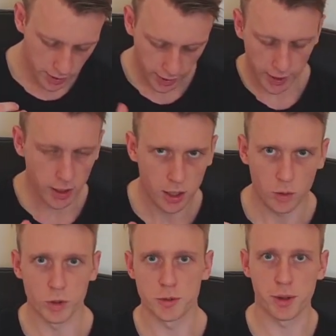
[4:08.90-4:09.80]
Okay,
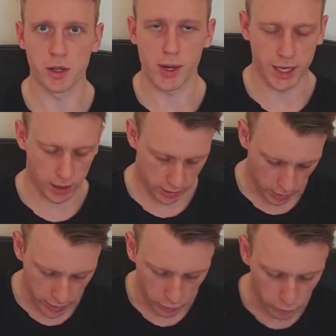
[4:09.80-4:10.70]
which by the way,
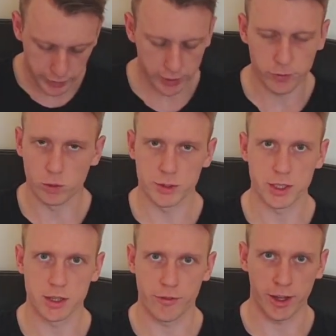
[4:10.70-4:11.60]
kind of
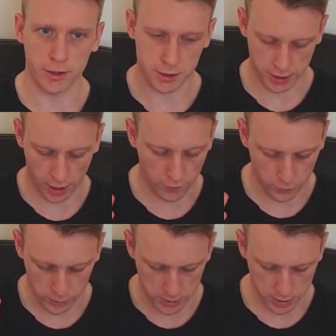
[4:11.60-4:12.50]
reinforces the fact that the
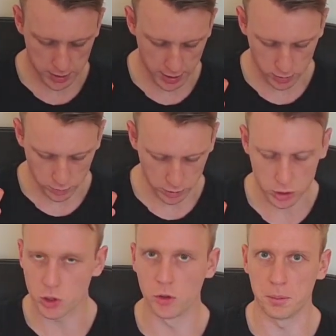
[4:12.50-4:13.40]
circumference is equal to
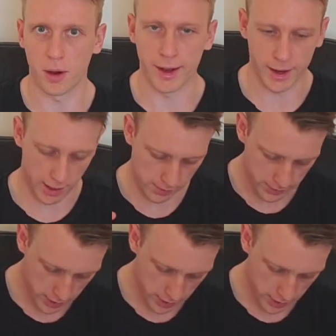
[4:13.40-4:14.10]
2 pi r.